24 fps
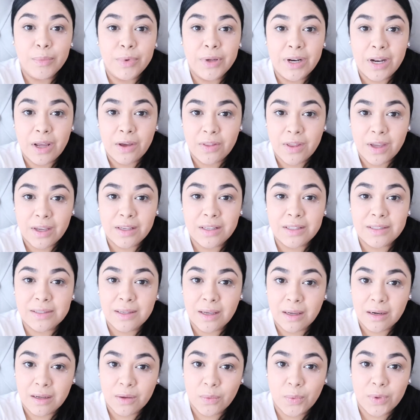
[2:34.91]
but now that he's
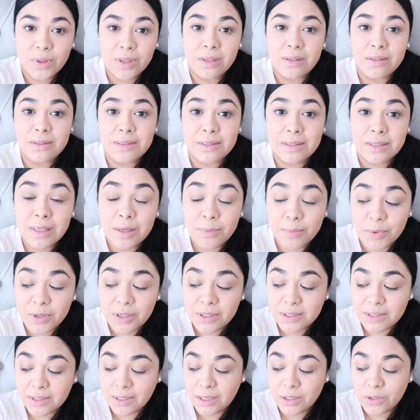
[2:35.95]
getting with his
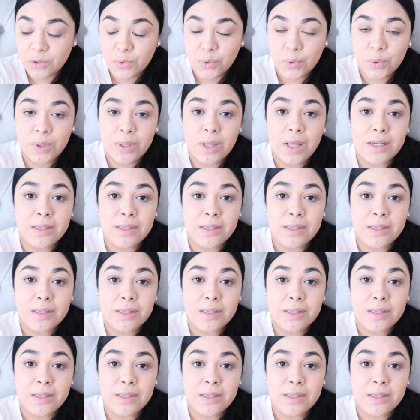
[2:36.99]
sleeping schedule,